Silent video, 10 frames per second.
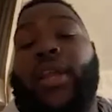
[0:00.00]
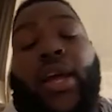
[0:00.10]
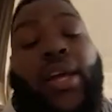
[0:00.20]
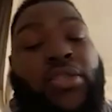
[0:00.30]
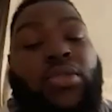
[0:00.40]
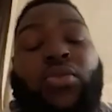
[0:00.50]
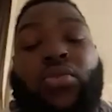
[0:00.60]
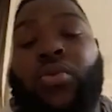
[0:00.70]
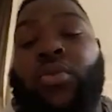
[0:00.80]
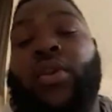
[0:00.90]
in high
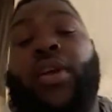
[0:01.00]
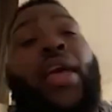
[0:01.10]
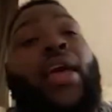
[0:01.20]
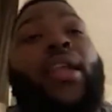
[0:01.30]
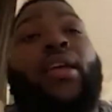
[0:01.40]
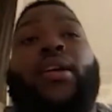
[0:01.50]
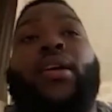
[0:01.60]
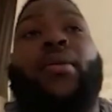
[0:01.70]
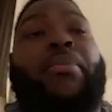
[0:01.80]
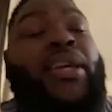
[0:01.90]
school, had
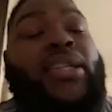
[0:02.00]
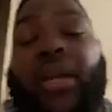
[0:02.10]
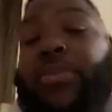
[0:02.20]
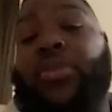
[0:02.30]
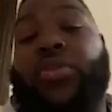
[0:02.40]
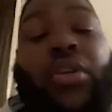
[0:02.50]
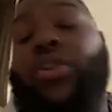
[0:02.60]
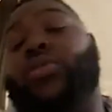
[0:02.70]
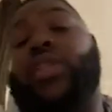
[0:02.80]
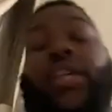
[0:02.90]
a blessed opportunity to
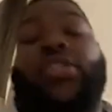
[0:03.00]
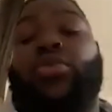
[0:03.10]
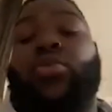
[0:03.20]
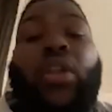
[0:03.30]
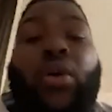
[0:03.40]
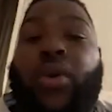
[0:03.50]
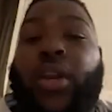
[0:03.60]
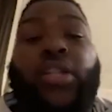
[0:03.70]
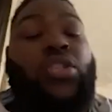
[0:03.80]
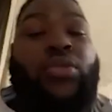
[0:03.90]
go to any school I wanted.
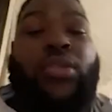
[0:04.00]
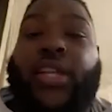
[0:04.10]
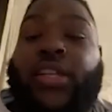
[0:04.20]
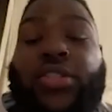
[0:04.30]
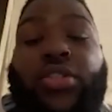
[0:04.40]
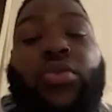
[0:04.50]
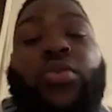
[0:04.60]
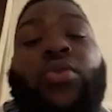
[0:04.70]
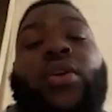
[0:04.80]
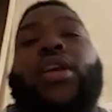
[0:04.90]
I chose LSU.
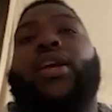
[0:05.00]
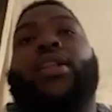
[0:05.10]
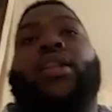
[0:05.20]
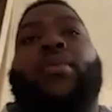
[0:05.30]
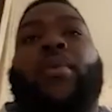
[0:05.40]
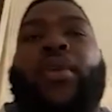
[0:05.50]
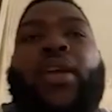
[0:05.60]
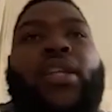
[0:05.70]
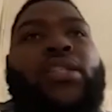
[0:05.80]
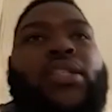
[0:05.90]
And I
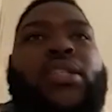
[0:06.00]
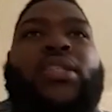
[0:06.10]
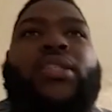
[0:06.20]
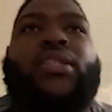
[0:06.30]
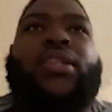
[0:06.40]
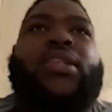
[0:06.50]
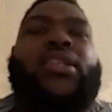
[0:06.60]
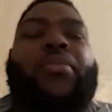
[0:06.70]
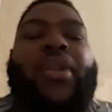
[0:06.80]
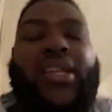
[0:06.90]
mean, it's
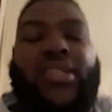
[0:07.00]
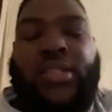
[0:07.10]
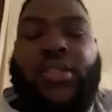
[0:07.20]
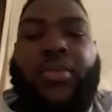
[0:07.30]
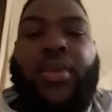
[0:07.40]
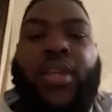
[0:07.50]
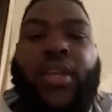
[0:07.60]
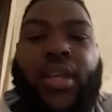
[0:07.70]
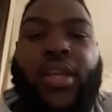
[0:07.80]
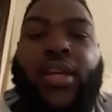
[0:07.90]
a blessing to me
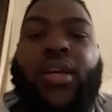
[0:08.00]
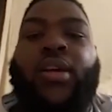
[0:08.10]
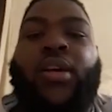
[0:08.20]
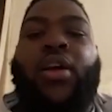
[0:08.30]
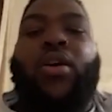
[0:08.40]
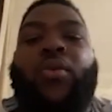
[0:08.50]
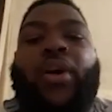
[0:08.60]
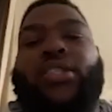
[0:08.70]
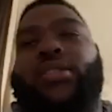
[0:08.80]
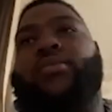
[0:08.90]
and
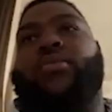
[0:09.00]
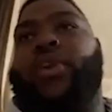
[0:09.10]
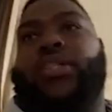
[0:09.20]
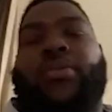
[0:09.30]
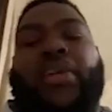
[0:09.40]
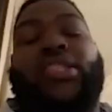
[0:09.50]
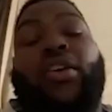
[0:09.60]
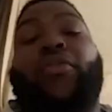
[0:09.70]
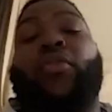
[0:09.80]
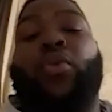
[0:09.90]
watch
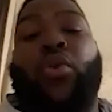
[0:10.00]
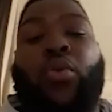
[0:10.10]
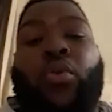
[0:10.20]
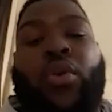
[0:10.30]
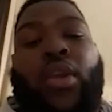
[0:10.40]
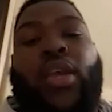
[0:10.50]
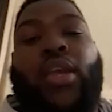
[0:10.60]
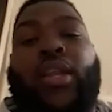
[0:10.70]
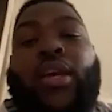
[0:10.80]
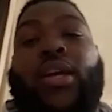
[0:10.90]
myself grow
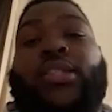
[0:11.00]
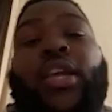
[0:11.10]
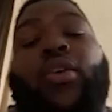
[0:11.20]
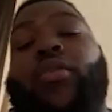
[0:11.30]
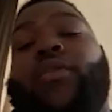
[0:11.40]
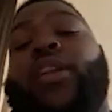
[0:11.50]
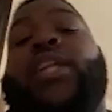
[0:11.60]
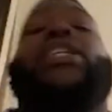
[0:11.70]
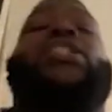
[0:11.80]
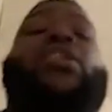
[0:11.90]
and take over the
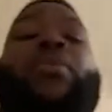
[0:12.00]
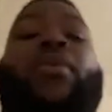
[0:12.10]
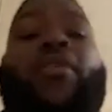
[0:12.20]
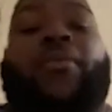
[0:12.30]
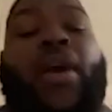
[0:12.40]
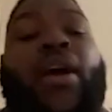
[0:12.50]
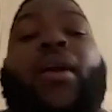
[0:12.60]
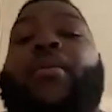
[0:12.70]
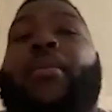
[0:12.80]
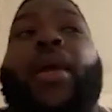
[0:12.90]
leadership of
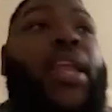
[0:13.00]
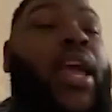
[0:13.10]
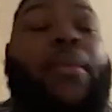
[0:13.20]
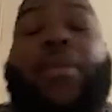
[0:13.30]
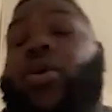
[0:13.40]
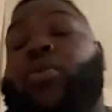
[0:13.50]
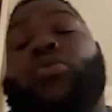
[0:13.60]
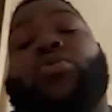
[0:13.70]
my dad, my own